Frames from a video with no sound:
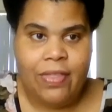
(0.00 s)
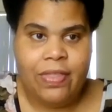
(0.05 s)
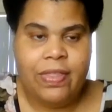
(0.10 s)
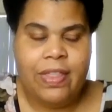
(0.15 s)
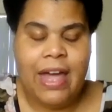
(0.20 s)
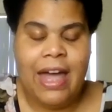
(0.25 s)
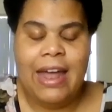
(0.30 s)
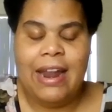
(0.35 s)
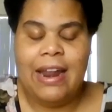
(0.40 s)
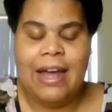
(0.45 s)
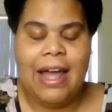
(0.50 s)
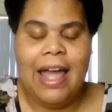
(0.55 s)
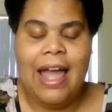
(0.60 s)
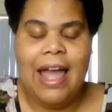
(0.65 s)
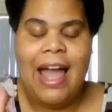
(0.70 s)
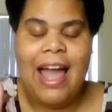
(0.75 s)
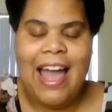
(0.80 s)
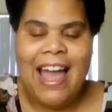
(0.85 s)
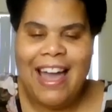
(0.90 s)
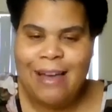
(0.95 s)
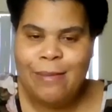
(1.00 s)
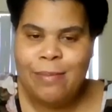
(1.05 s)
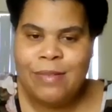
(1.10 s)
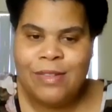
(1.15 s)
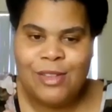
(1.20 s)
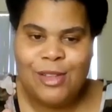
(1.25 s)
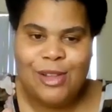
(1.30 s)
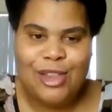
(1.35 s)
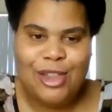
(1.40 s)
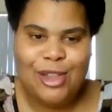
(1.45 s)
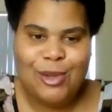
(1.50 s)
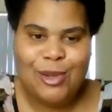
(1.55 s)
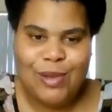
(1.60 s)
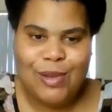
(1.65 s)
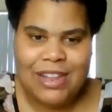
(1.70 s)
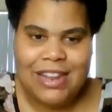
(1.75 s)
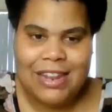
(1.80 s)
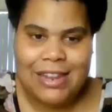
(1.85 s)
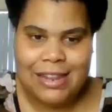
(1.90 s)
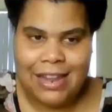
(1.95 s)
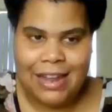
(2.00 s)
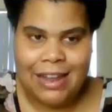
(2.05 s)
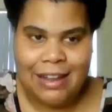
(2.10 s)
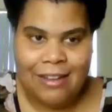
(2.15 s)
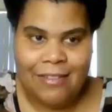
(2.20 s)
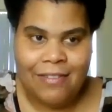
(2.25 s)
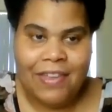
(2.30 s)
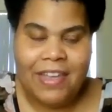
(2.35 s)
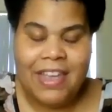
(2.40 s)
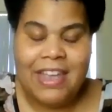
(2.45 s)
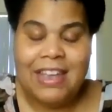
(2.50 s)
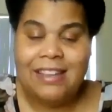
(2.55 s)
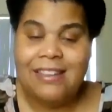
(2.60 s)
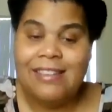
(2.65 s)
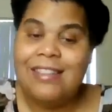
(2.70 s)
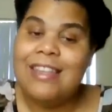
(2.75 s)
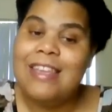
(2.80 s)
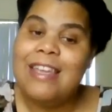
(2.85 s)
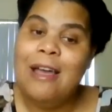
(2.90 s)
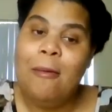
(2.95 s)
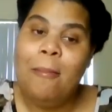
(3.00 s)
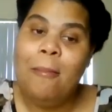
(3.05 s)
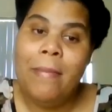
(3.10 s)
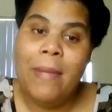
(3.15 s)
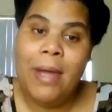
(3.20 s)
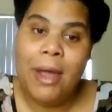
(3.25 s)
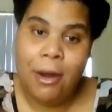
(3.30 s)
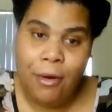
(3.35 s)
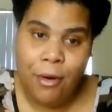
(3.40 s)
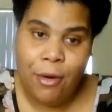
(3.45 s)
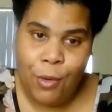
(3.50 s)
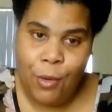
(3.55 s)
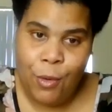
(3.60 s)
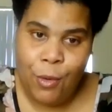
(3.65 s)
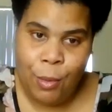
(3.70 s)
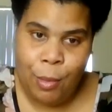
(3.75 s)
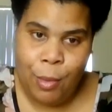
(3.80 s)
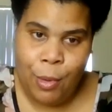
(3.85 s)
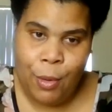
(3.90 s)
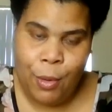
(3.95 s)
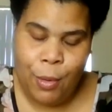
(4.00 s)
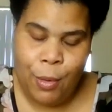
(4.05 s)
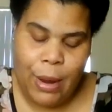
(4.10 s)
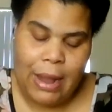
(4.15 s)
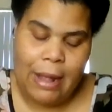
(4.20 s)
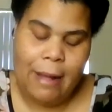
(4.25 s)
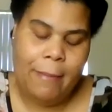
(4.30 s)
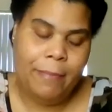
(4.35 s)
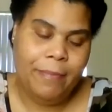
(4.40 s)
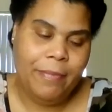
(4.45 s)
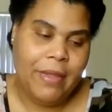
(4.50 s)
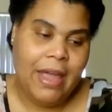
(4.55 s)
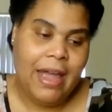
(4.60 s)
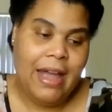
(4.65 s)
that I absolutely love is the AmeriCorps program.